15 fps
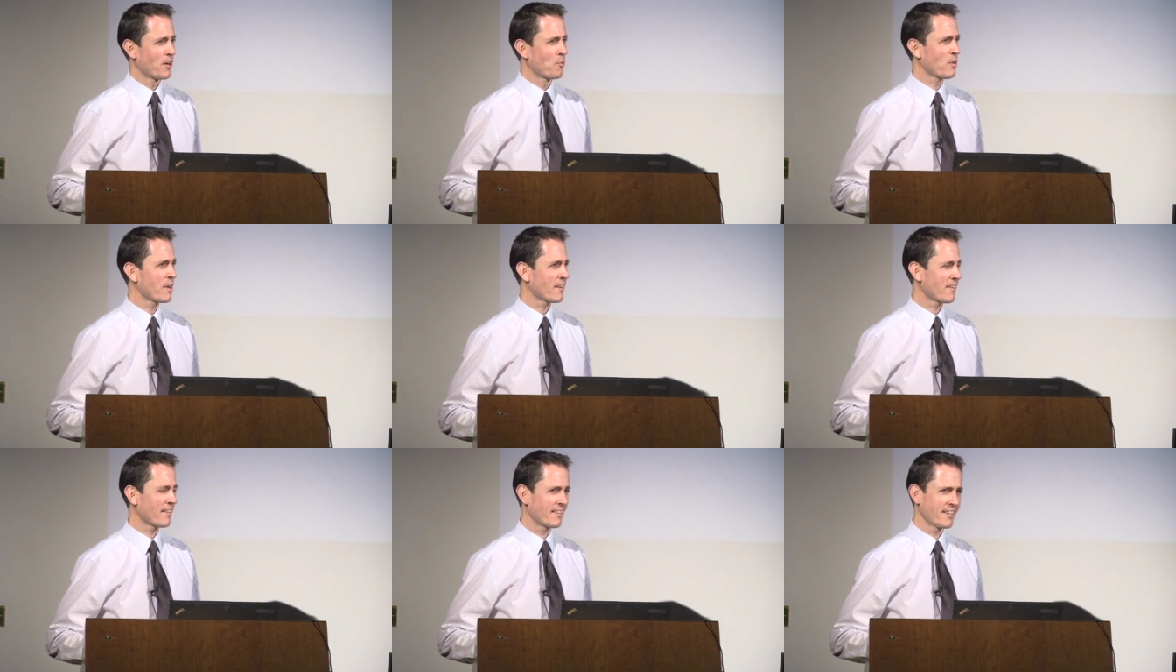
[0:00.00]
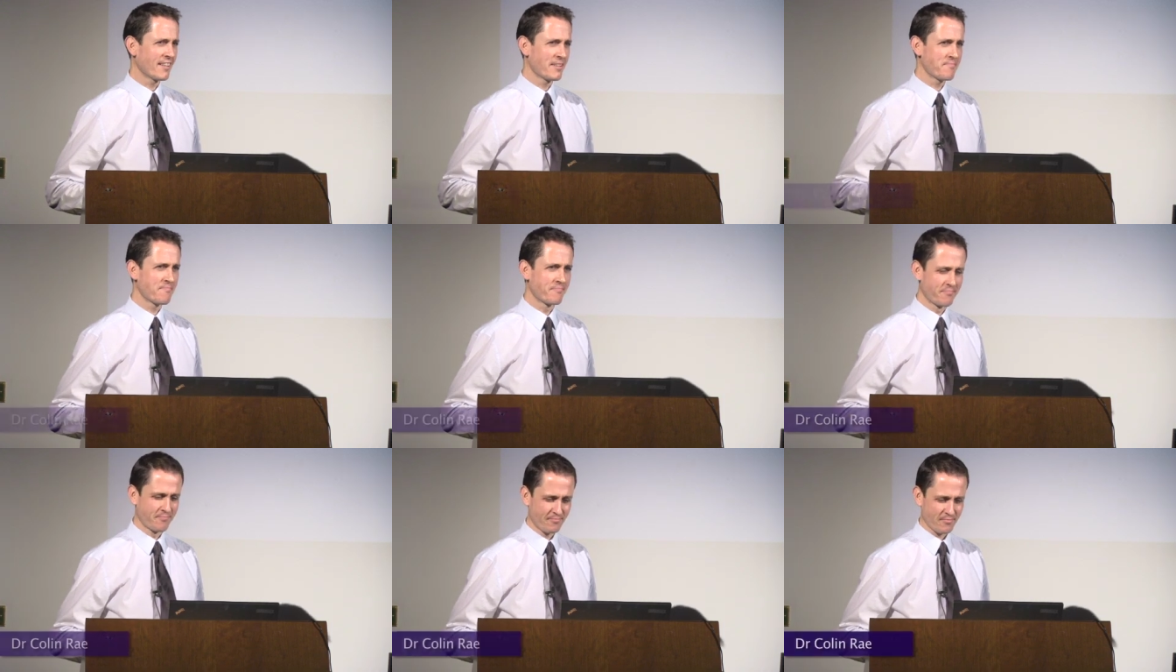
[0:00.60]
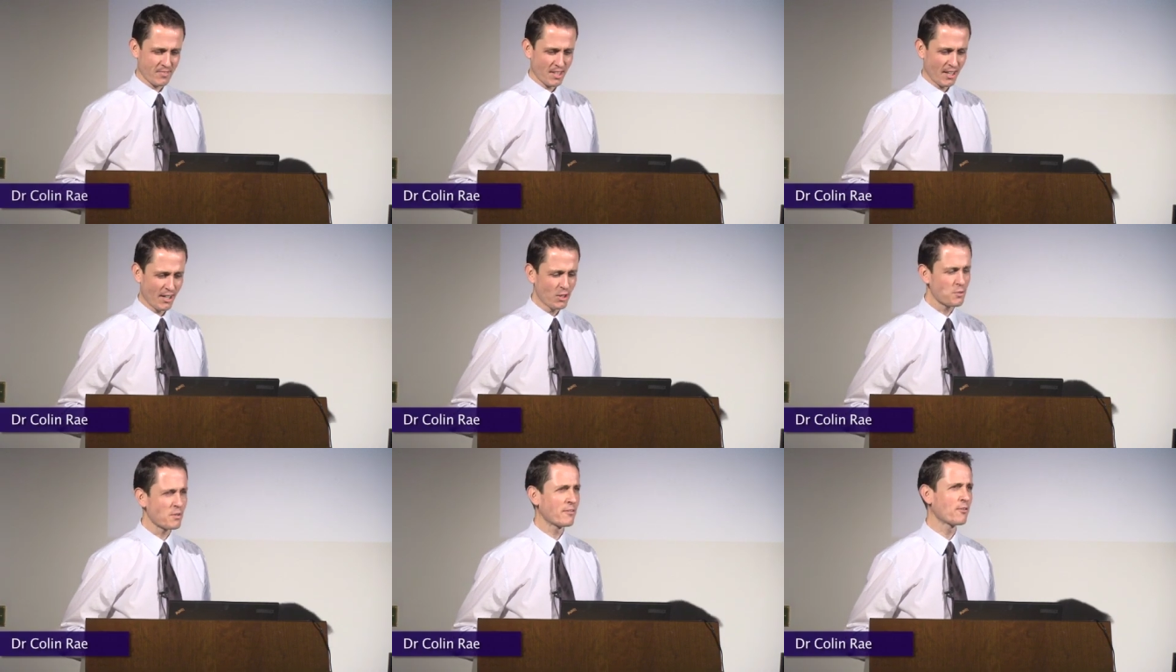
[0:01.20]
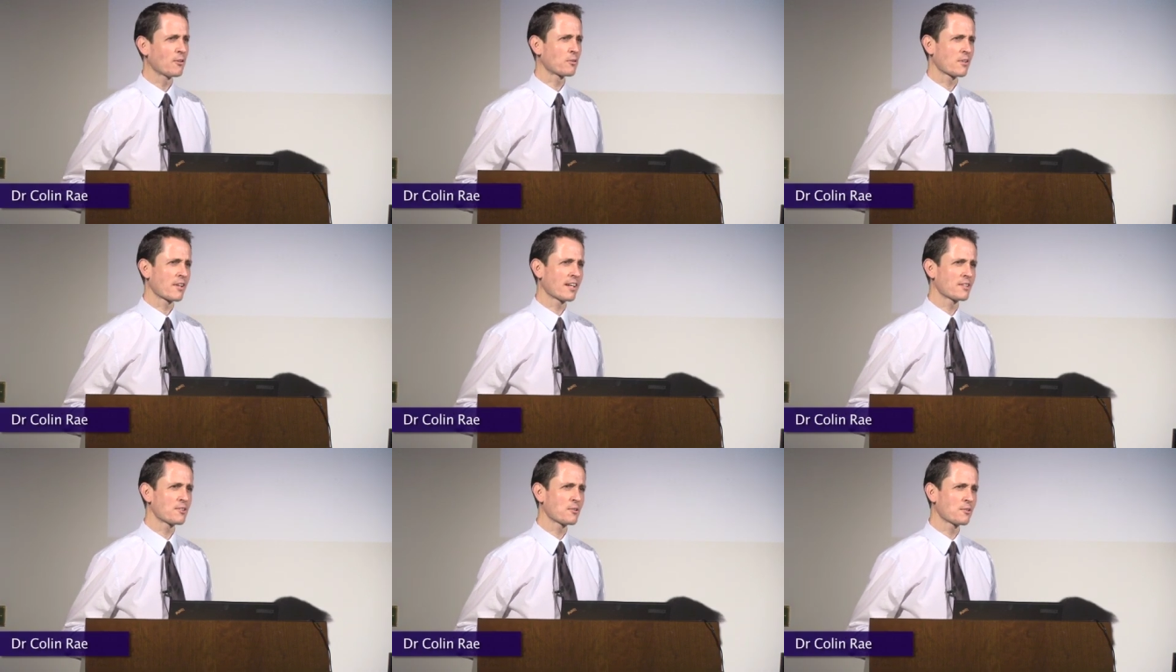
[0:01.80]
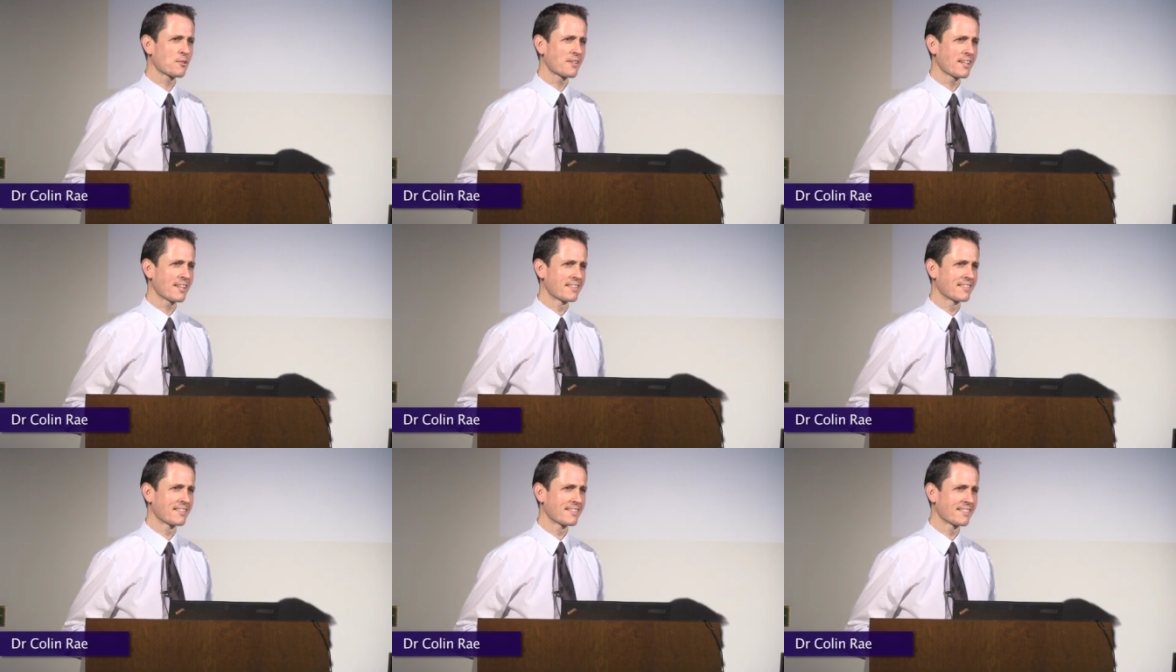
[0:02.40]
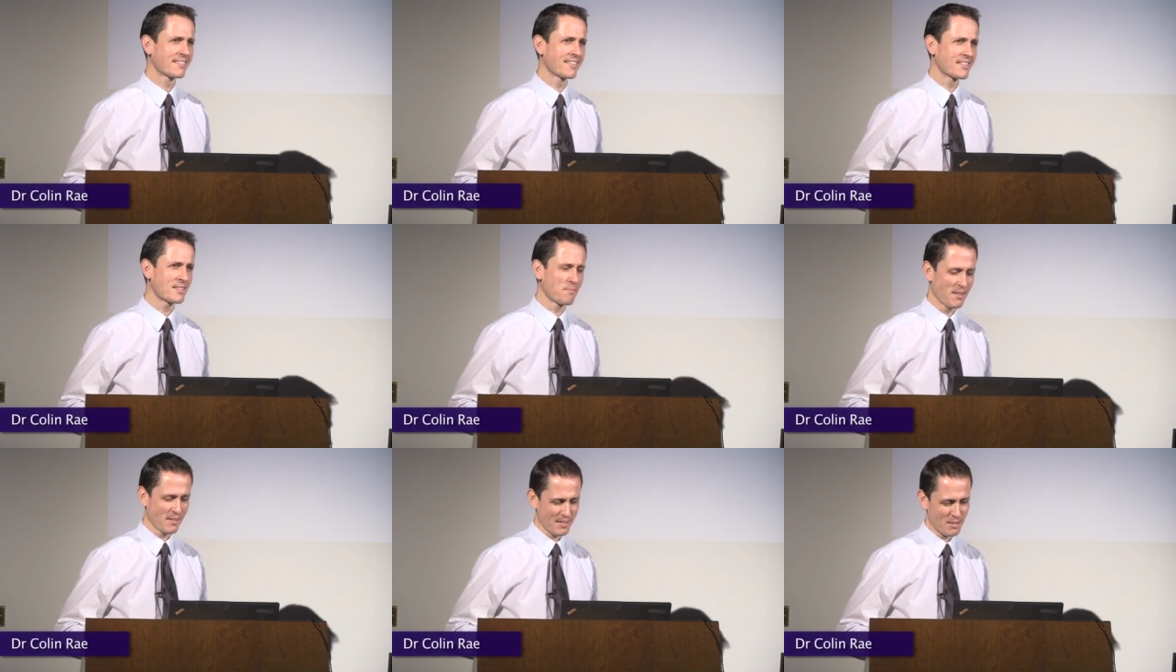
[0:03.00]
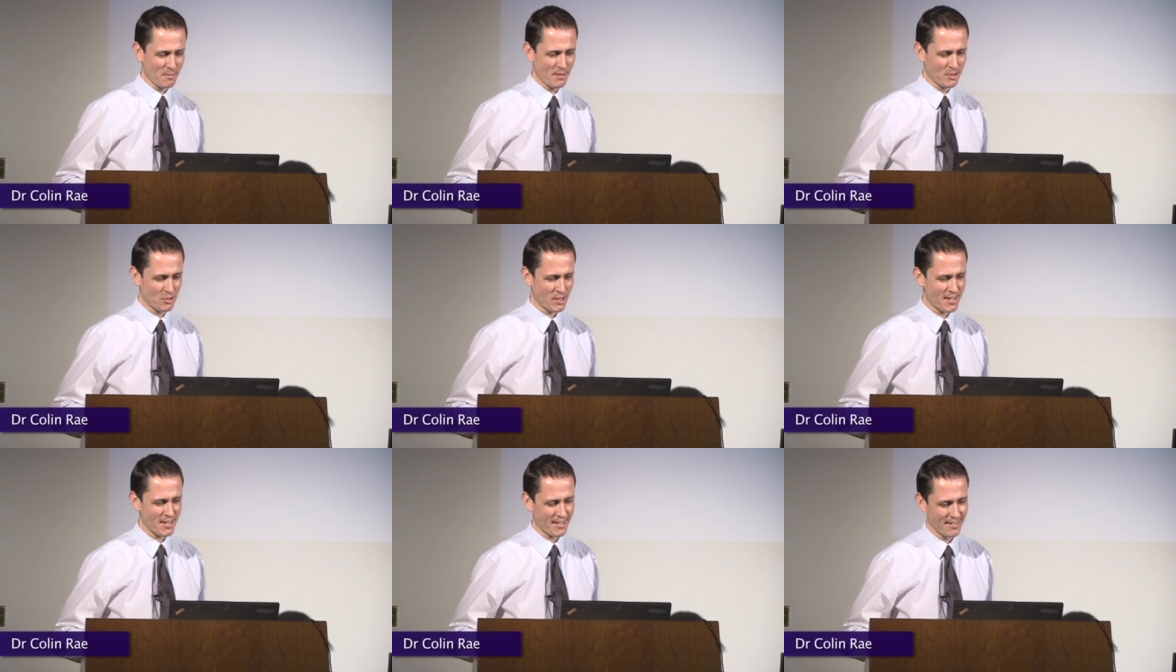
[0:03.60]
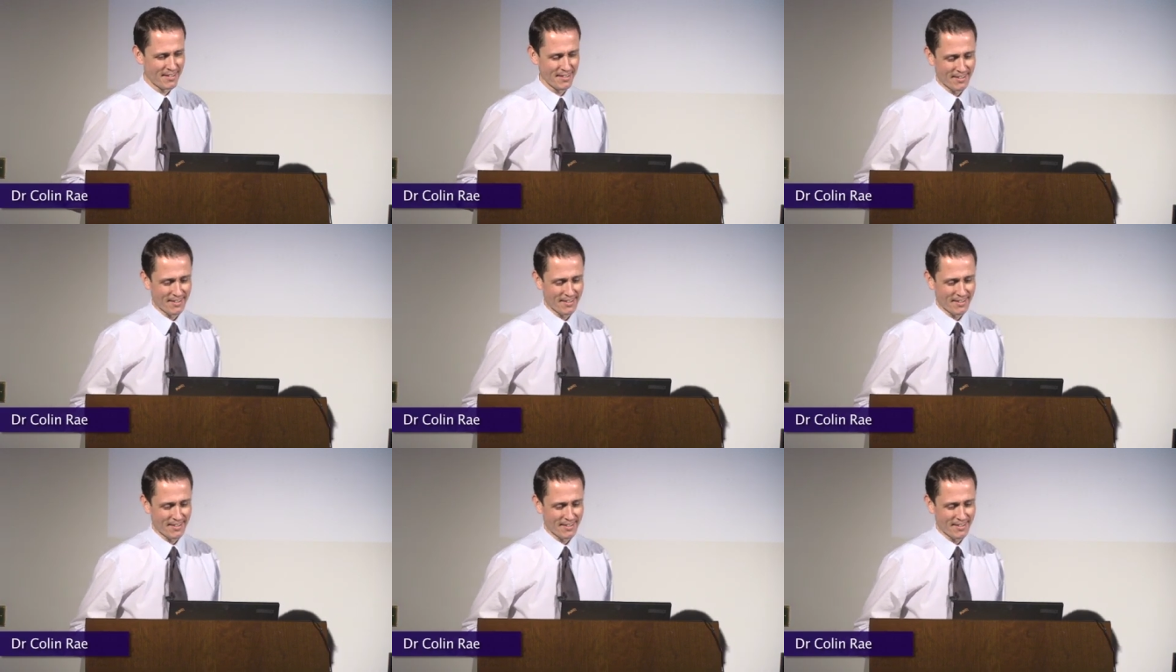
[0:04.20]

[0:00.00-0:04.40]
Well, how do I follow that talk then? It's a bit tricky.